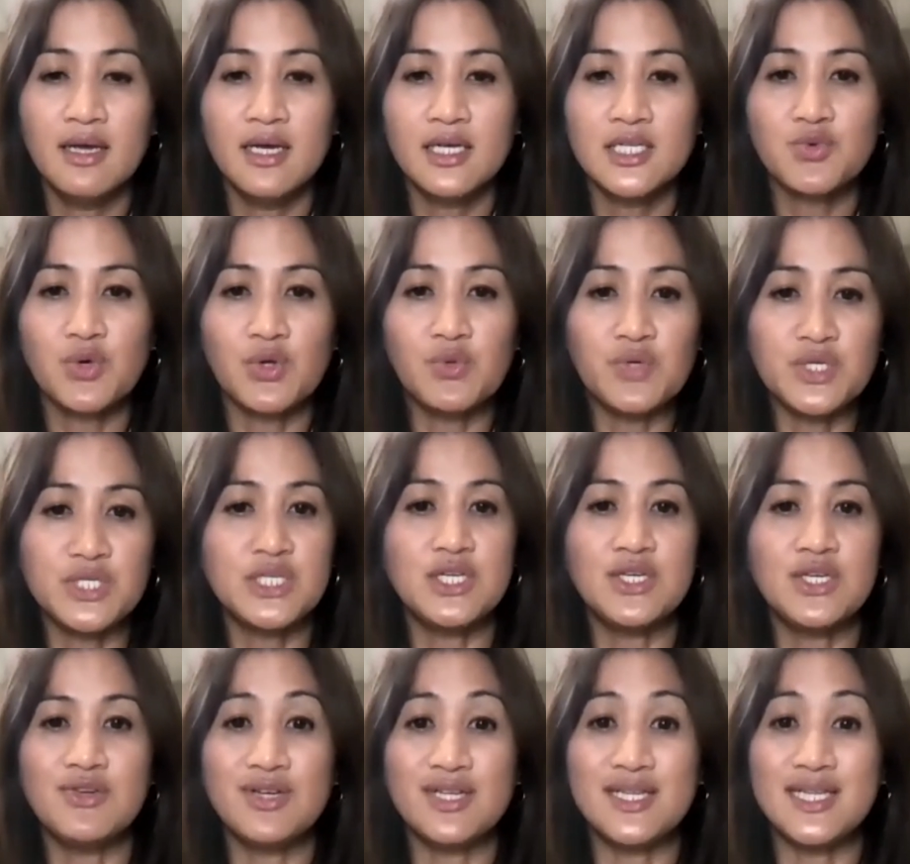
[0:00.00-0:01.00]
So when we see
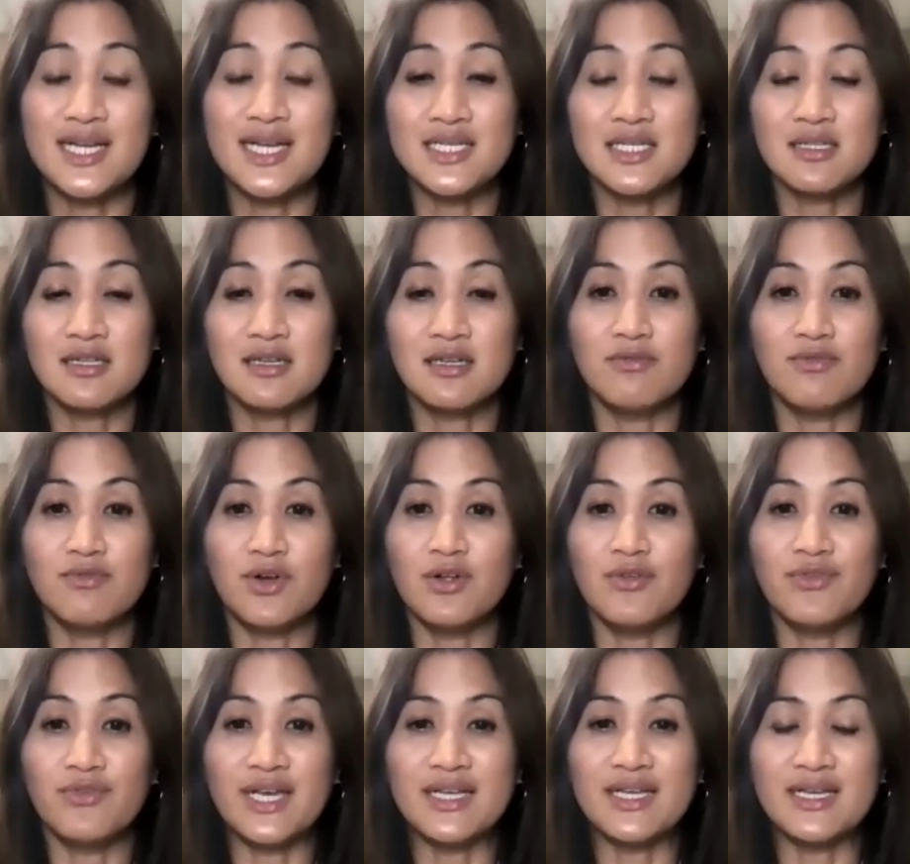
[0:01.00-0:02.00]
you, it doesn't
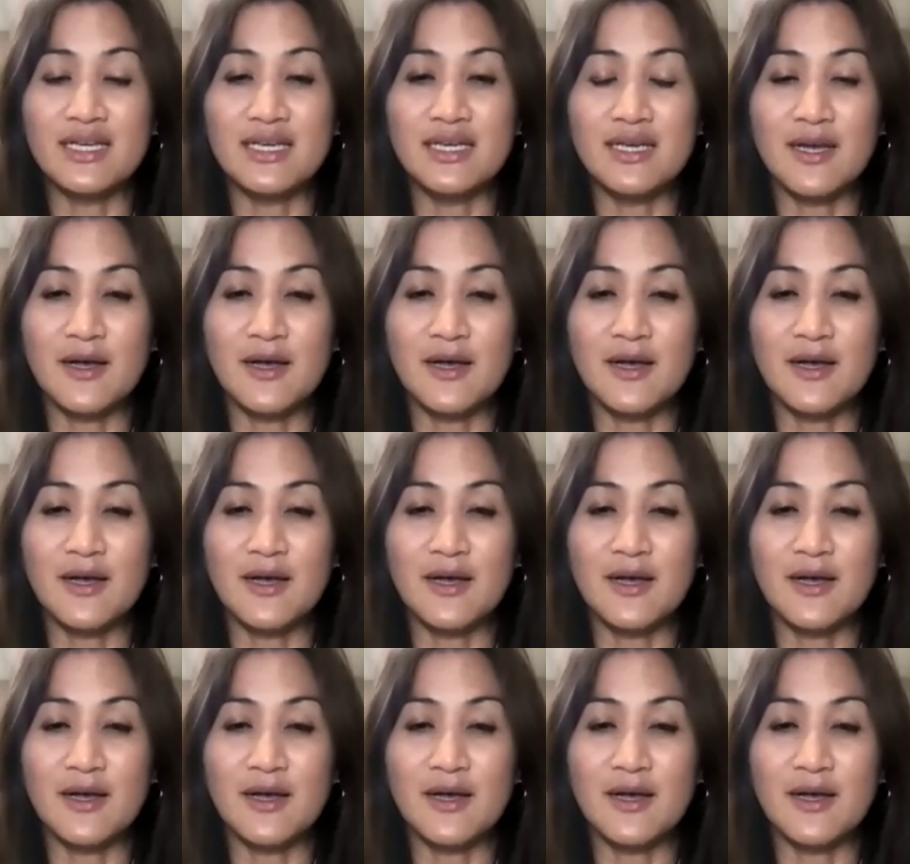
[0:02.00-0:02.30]
involve any